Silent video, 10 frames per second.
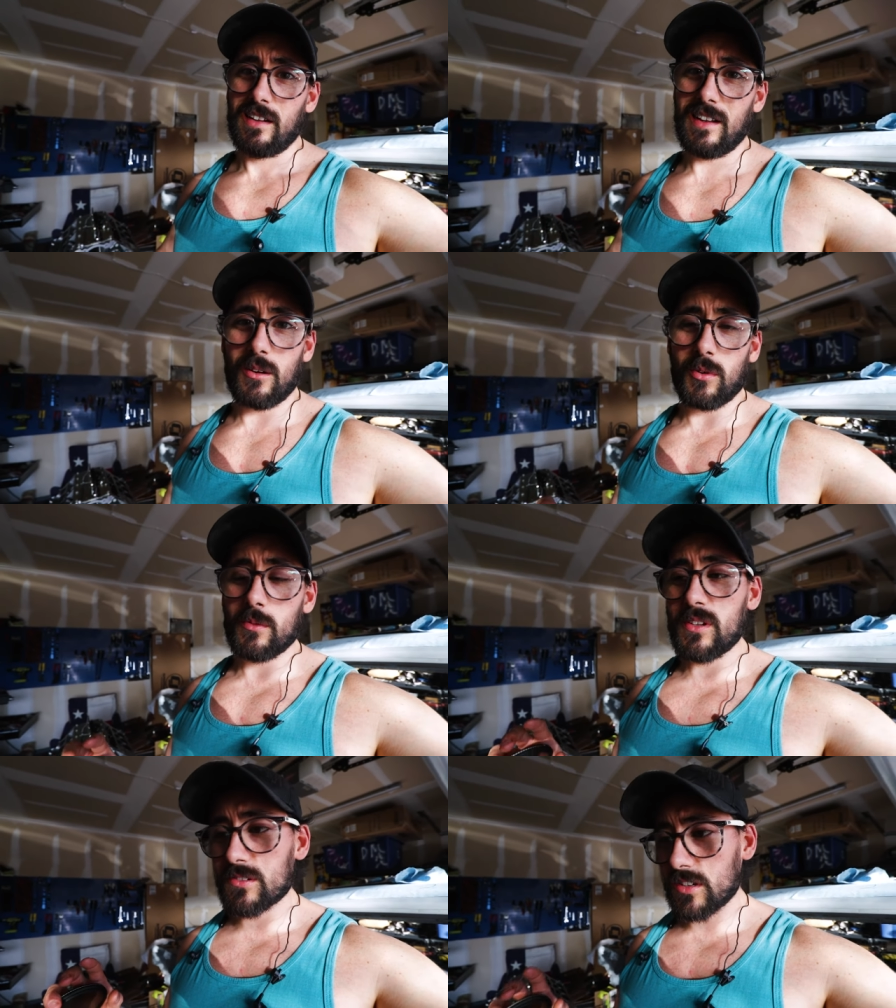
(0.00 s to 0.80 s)
Now we're
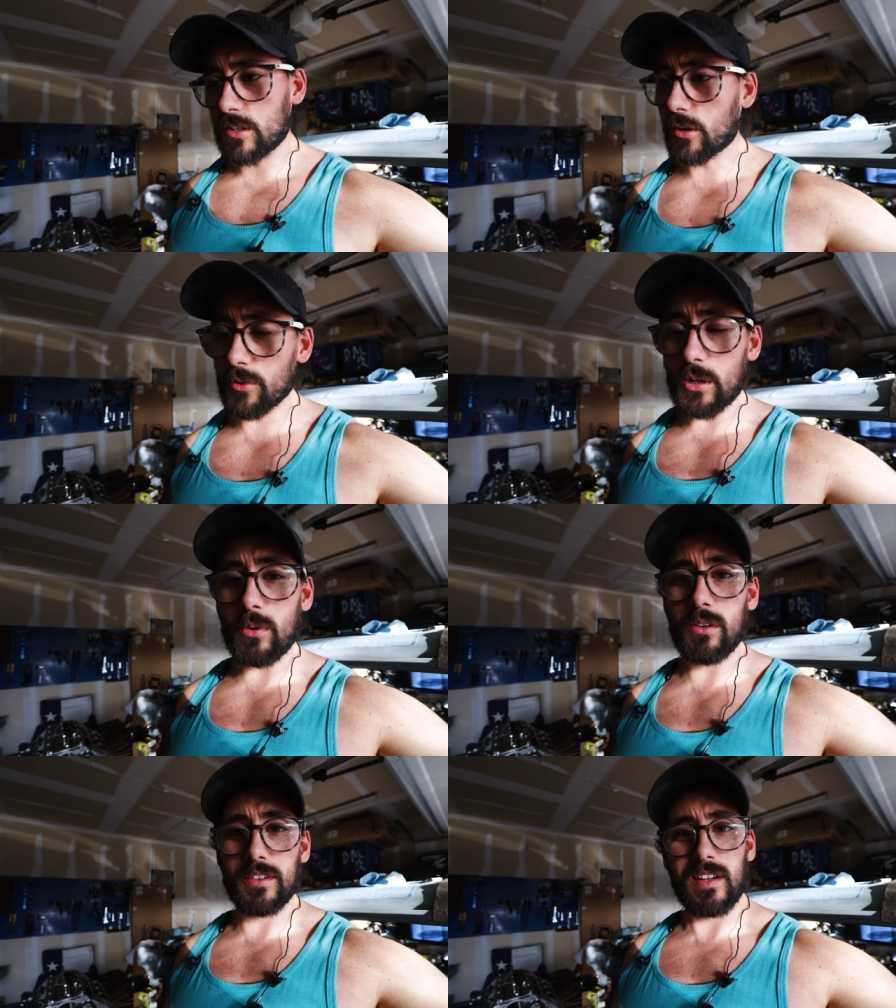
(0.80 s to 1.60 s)
going to be using a degree
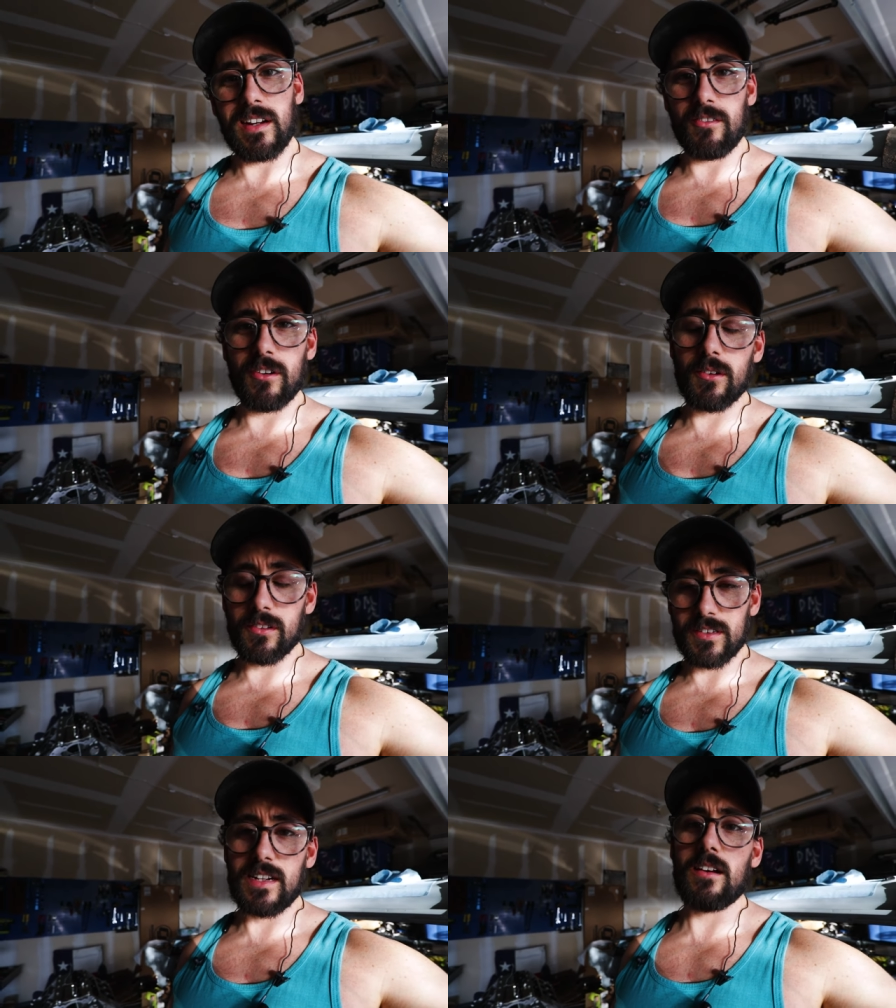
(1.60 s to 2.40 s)
wheel to kind of
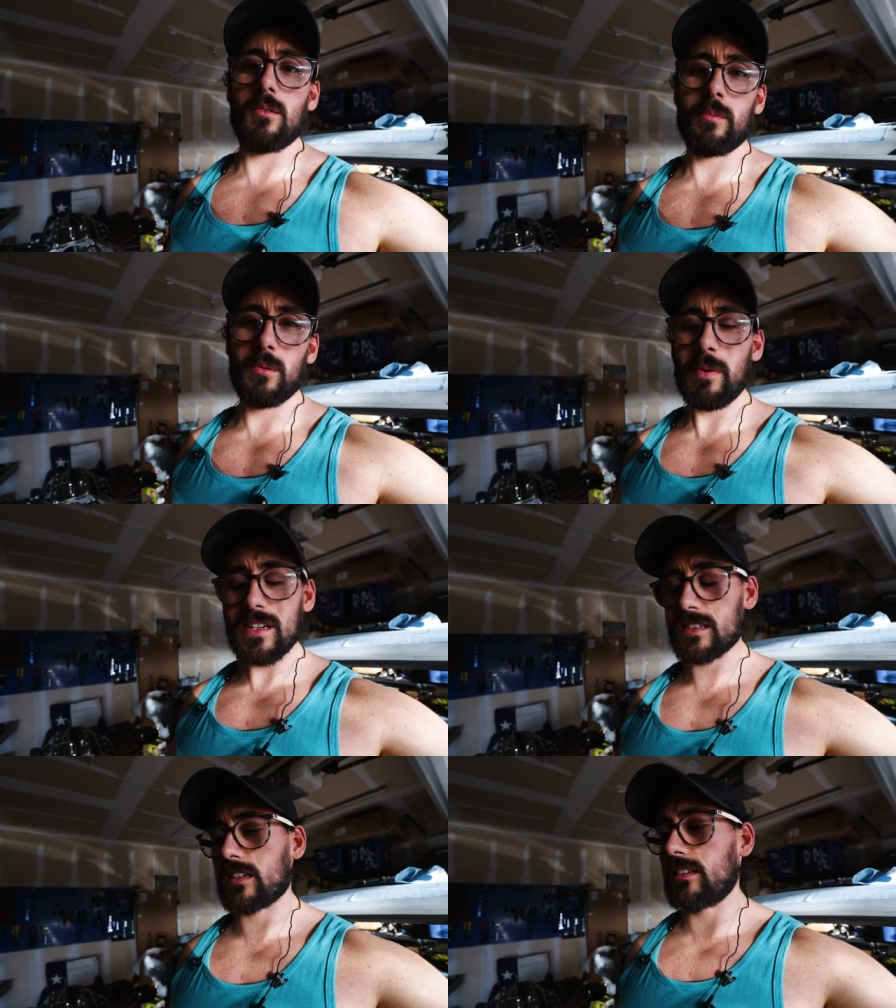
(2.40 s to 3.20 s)
figure this out but
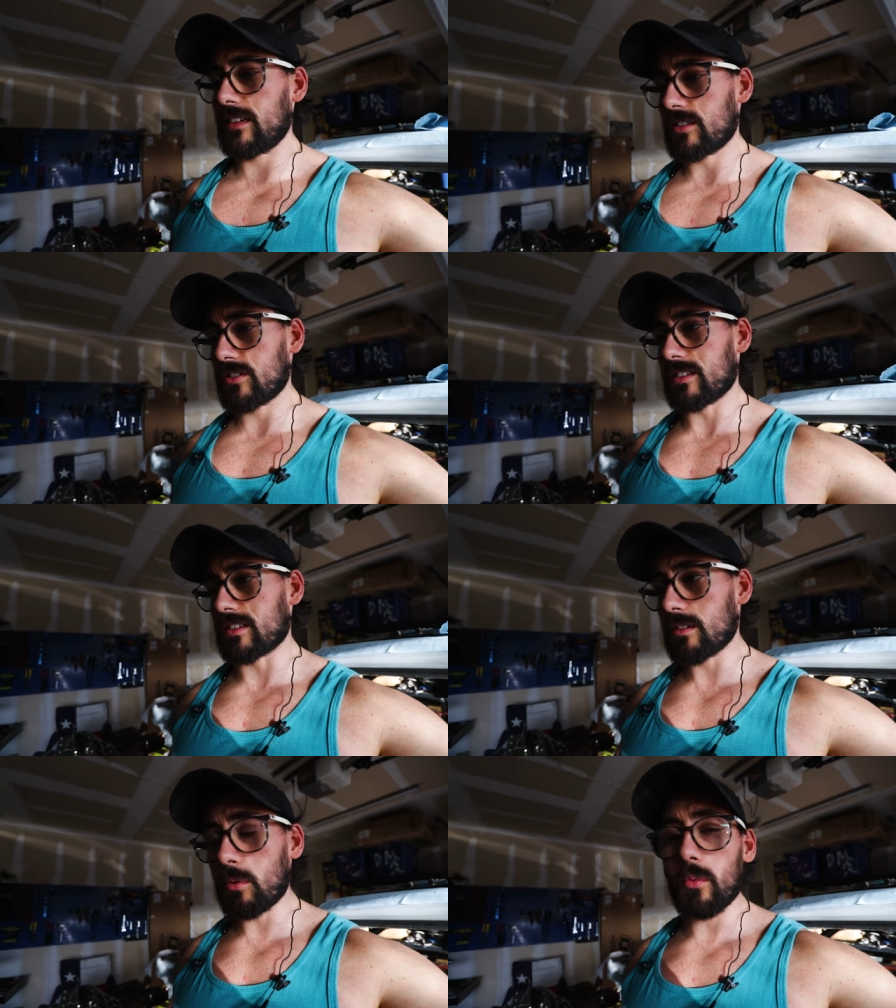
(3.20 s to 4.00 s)
basically it's just a
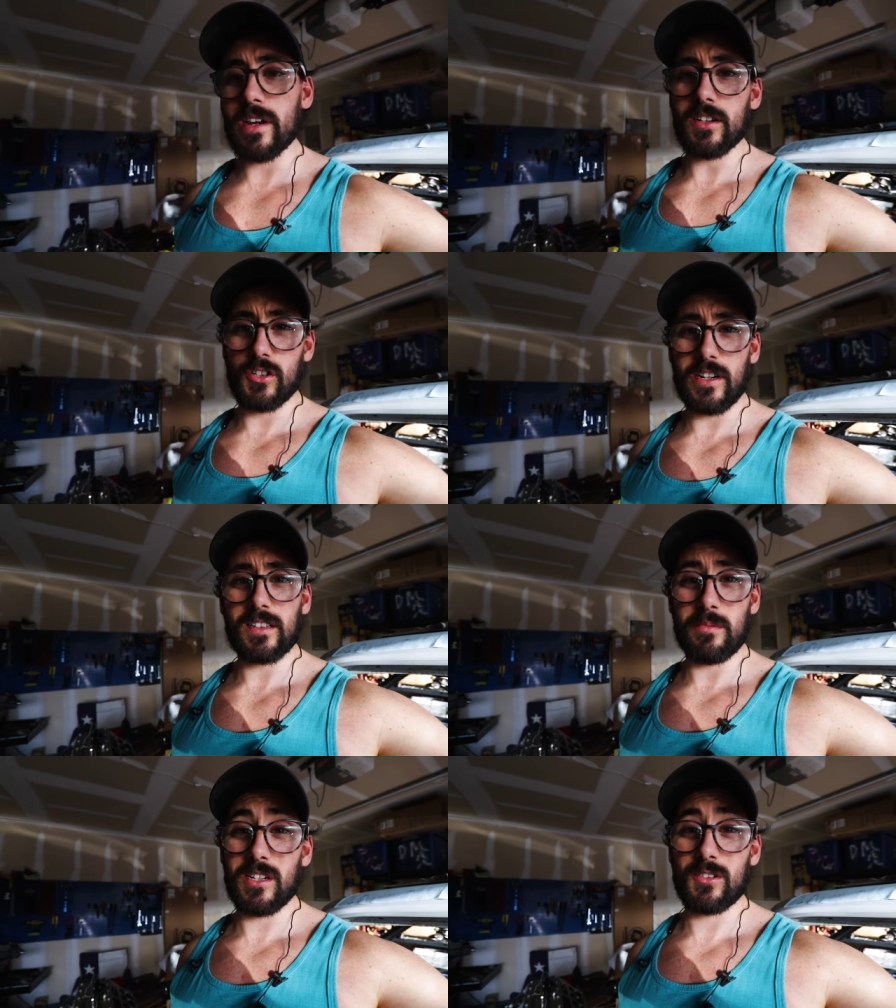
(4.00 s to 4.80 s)
simple way to
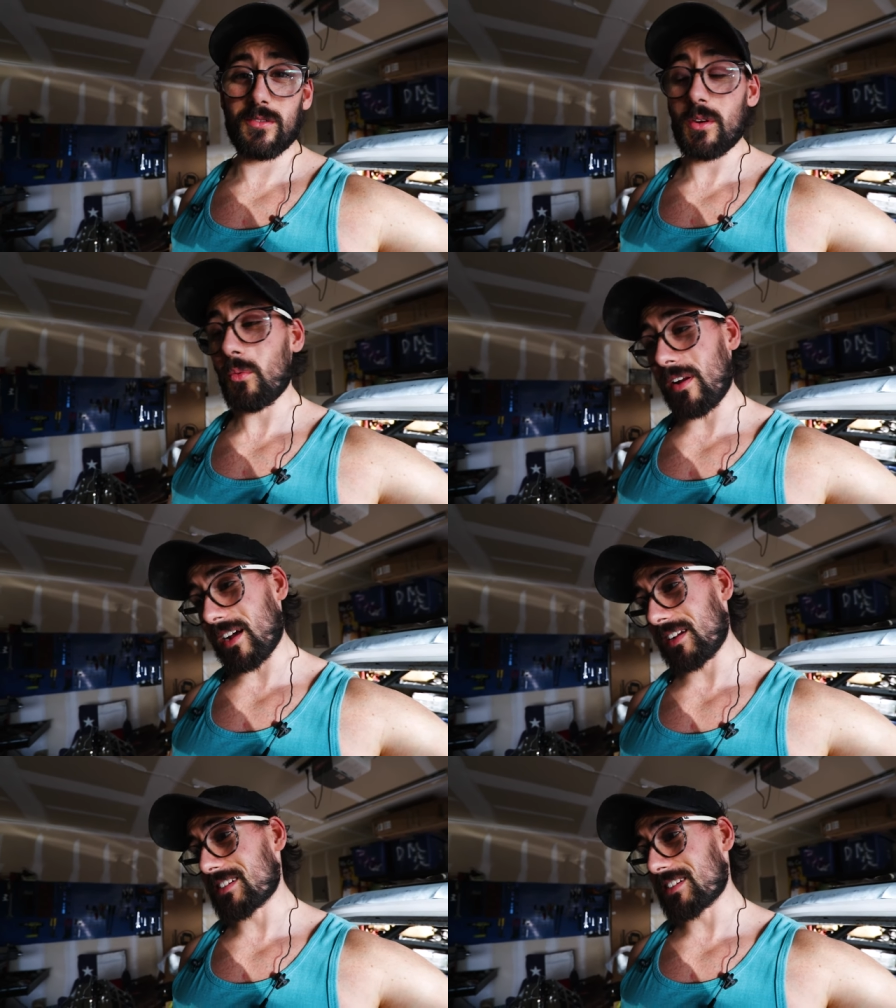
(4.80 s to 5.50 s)
check to make sure that we're not